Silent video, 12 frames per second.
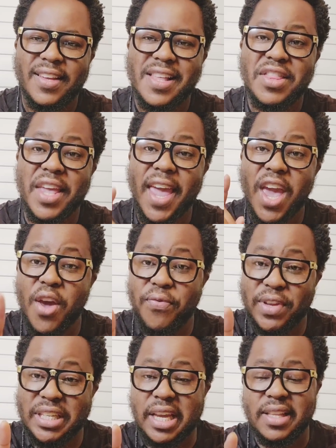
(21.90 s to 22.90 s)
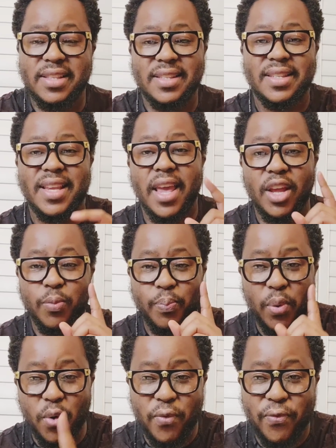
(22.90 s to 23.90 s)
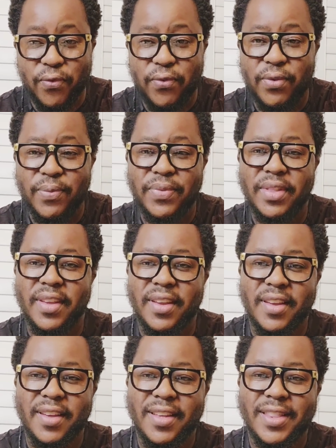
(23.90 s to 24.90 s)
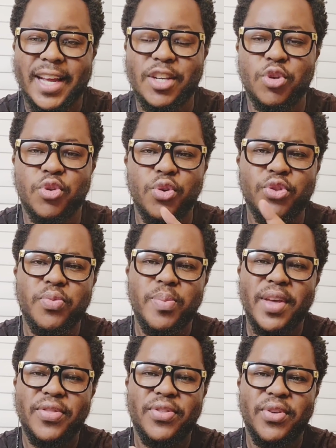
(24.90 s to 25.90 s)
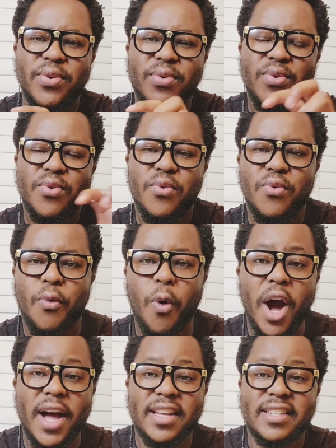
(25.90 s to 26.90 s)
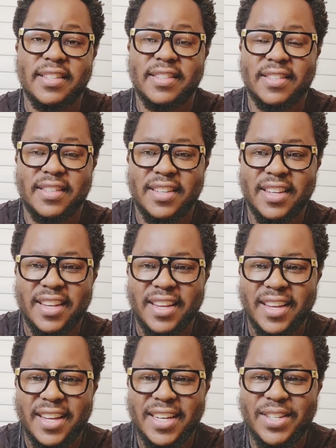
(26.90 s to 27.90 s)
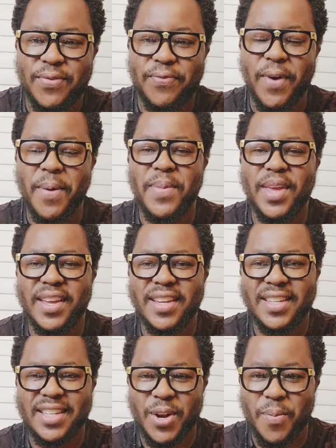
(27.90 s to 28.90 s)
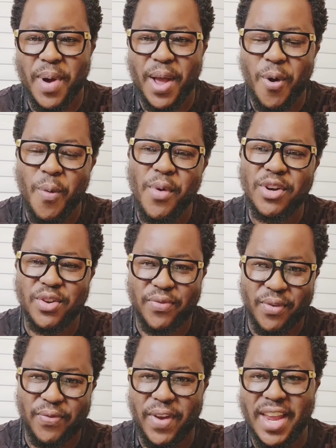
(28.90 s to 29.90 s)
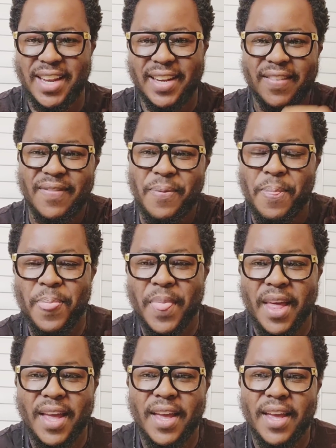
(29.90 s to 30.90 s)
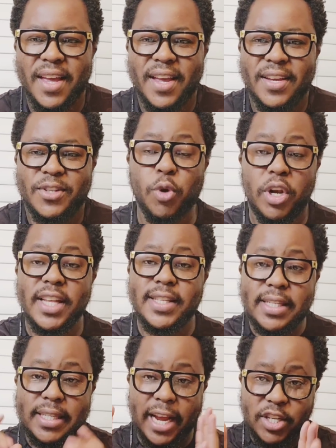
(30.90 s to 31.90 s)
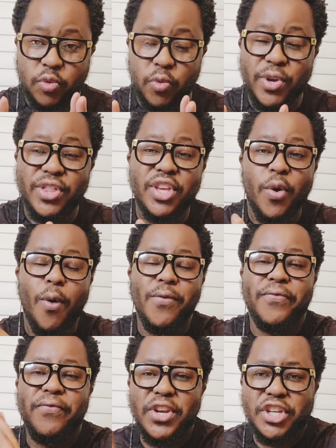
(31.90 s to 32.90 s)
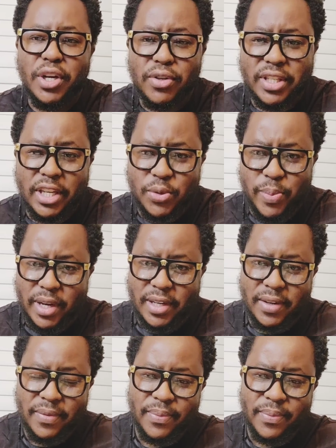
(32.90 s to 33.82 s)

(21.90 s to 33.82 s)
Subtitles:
the evidence and proof that Ruth Mathew was defaming Jeremiah Omoto for fame. So let's start with the official statement.